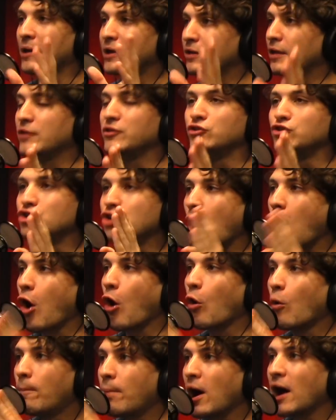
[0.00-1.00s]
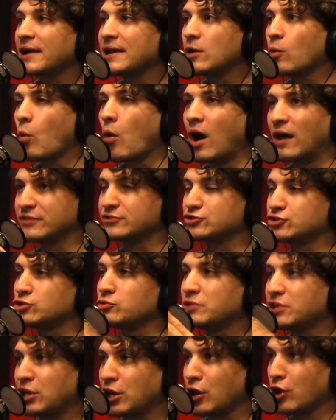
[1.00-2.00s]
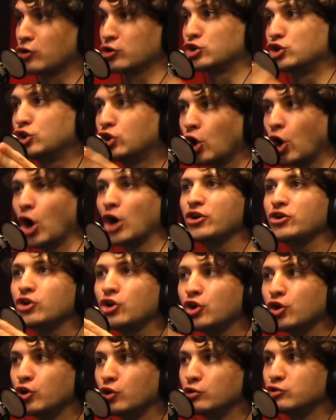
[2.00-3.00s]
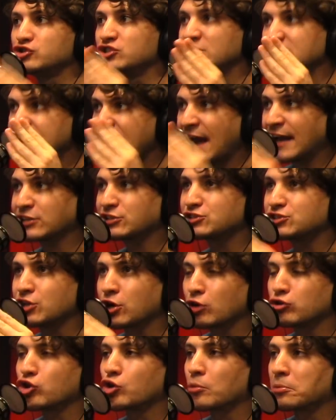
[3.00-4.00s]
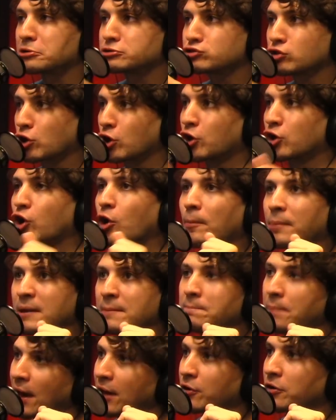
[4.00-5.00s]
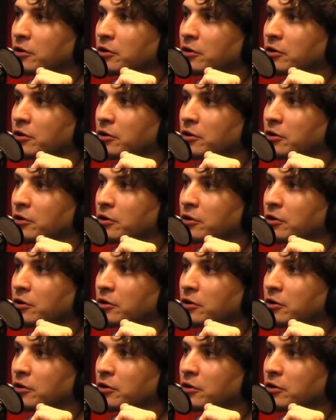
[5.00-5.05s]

Nobody wants to hear good news. Next year, your return will be better.